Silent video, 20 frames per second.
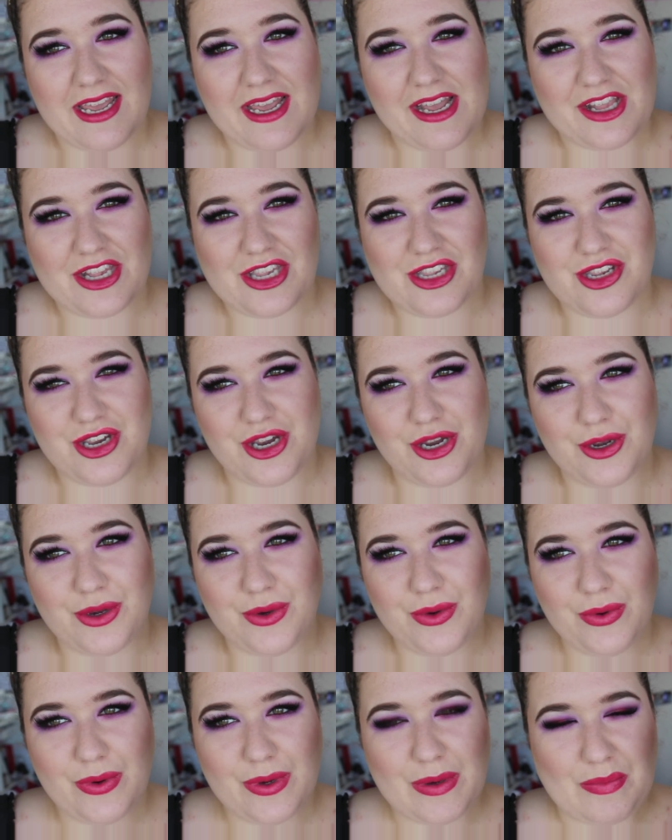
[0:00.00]
It's
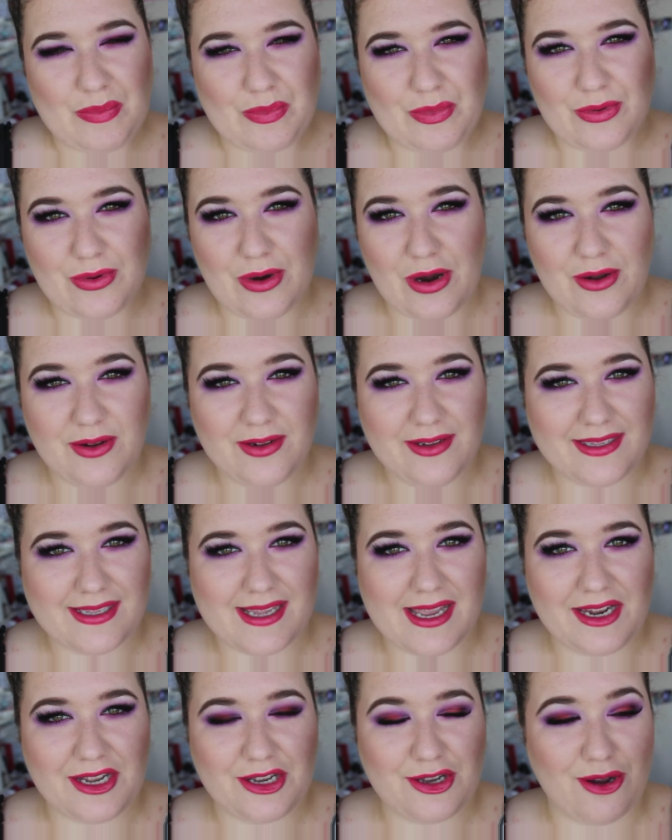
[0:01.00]
too bronze,
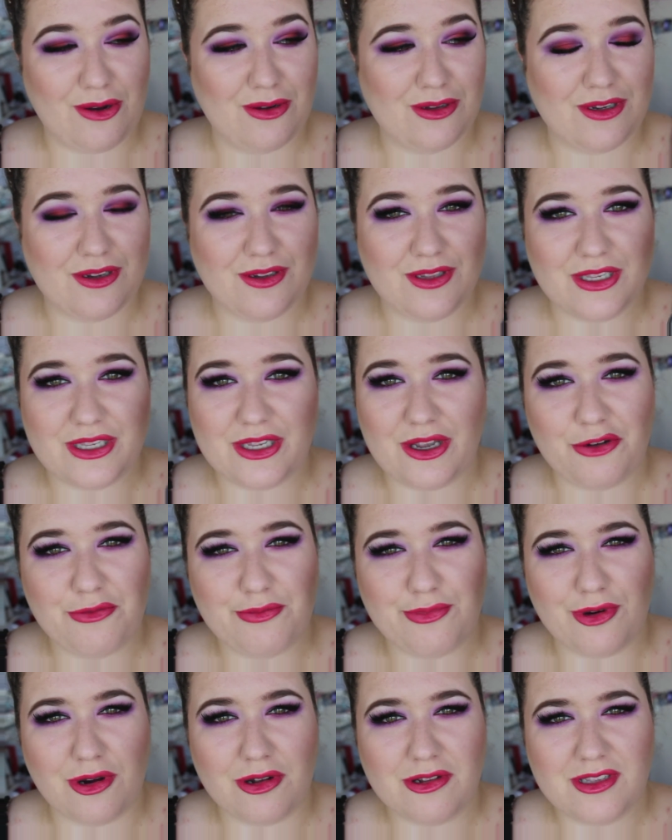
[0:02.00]
and it goes on so
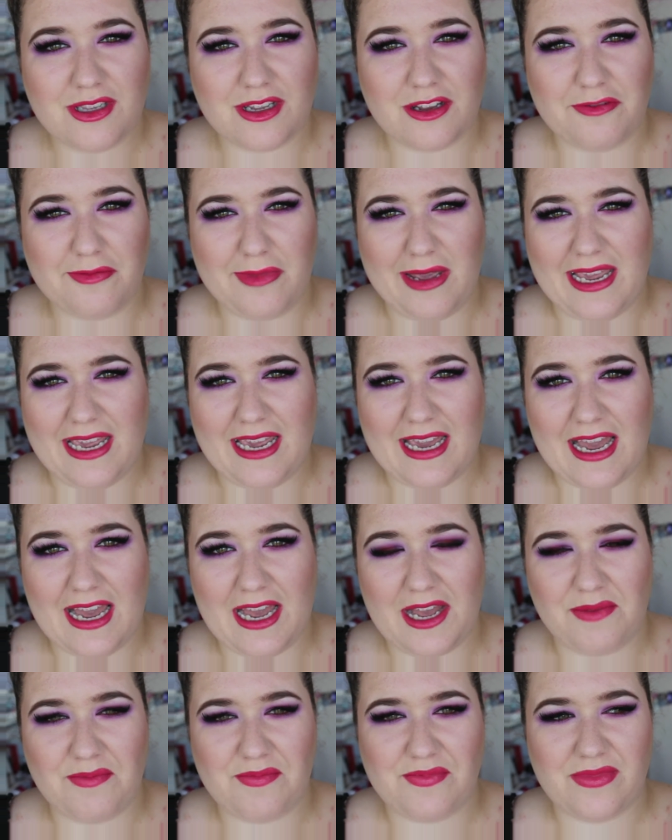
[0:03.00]
bronze on me.
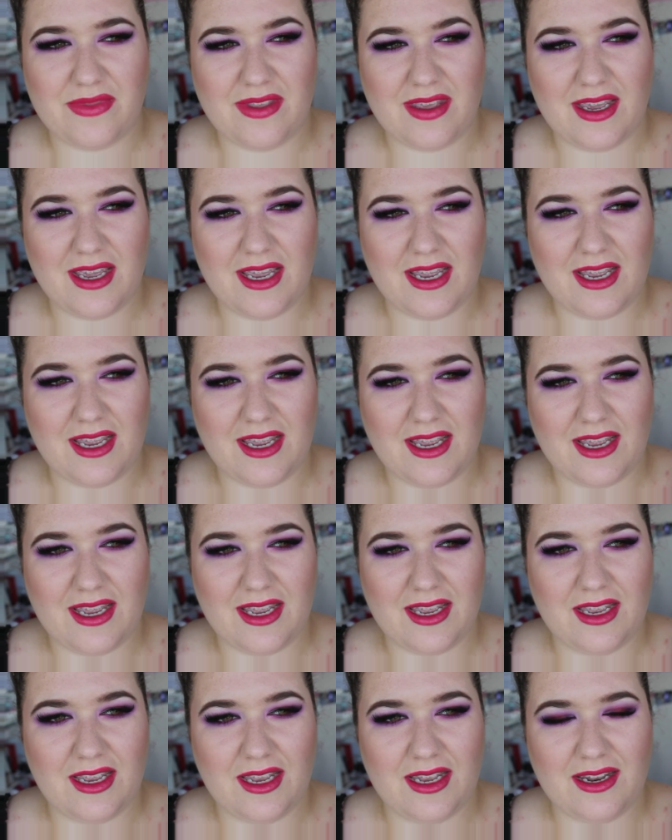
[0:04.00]

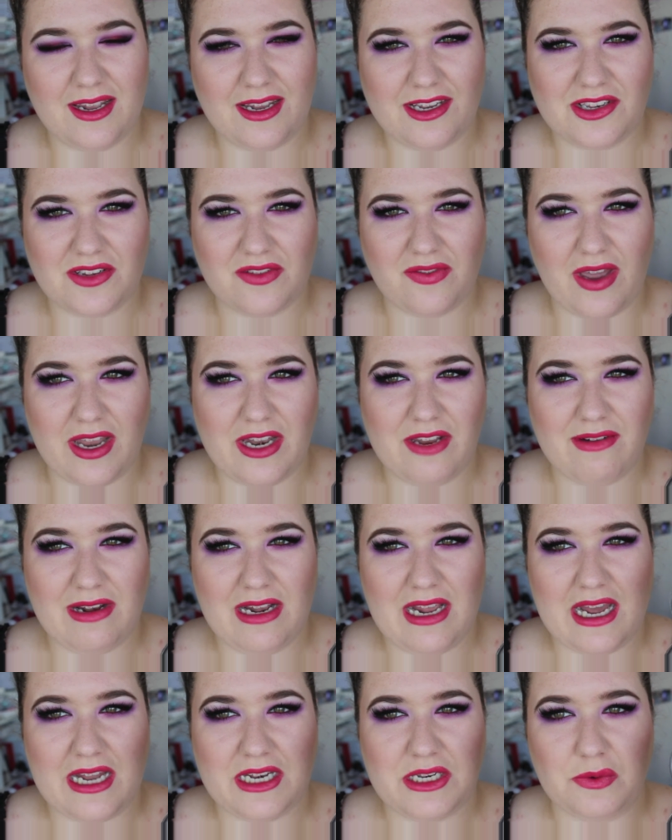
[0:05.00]
And I just find it
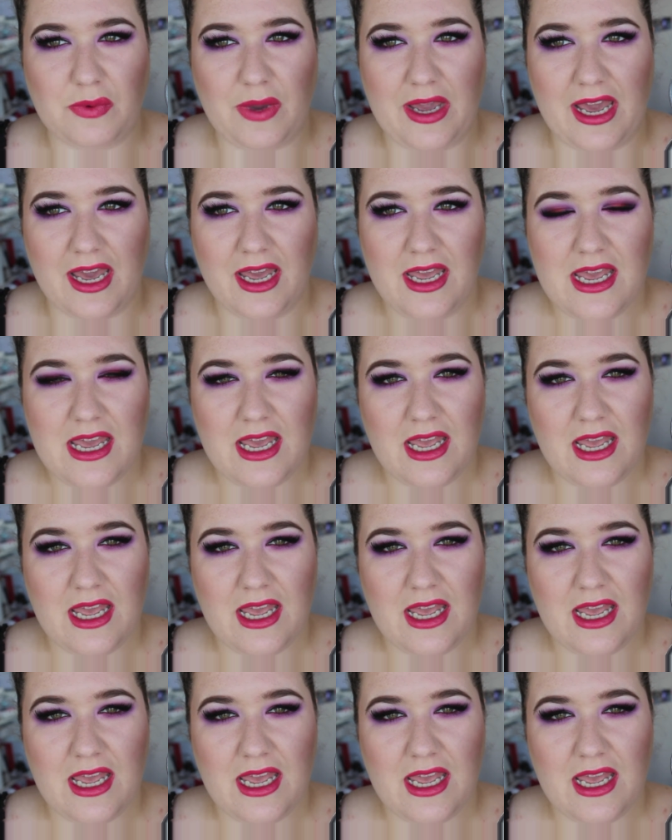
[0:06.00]
really hard to wear.